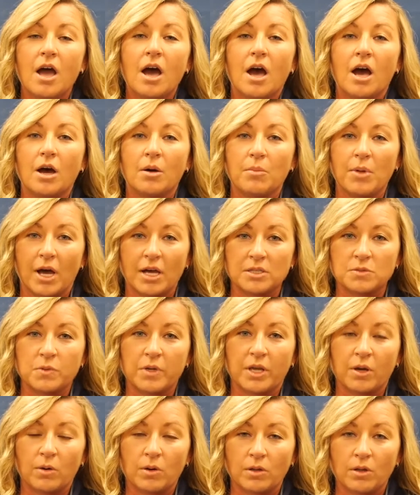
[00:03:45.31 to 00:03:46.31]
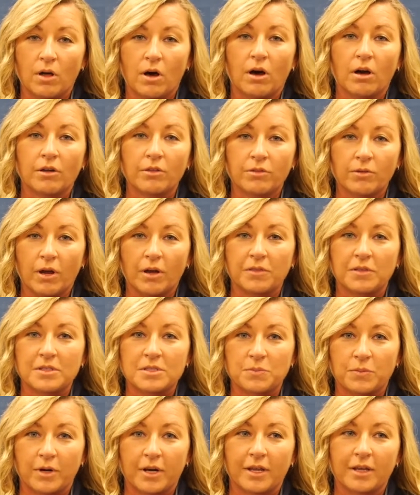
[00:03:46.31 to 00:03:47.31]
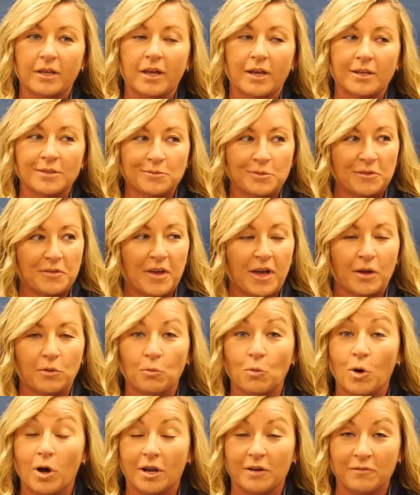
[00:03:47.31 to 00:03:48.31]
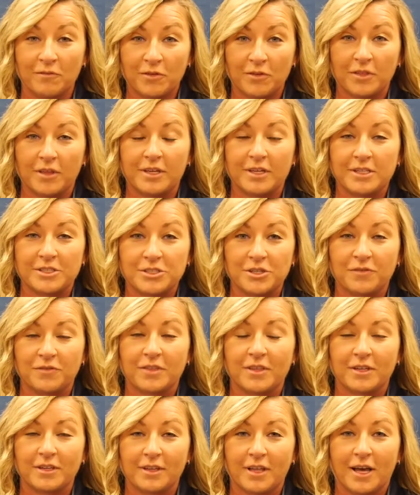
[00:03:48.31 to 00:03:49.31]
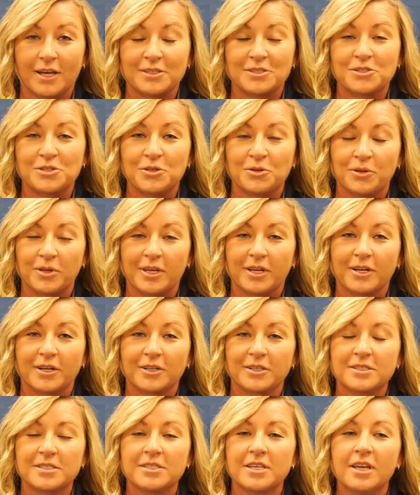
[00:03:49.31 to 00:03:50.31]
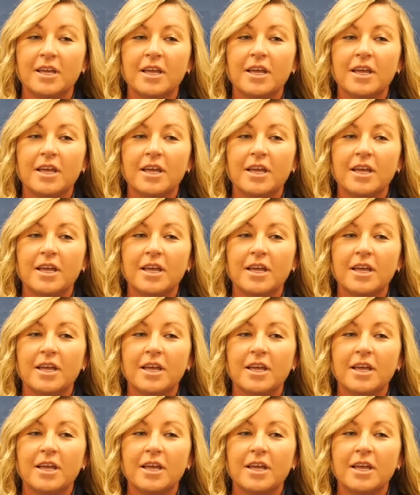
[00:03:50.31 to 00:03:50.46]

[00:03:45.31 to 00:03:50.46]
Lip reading: as we go along throughout the spring, as we've had one for each of the last 2 years.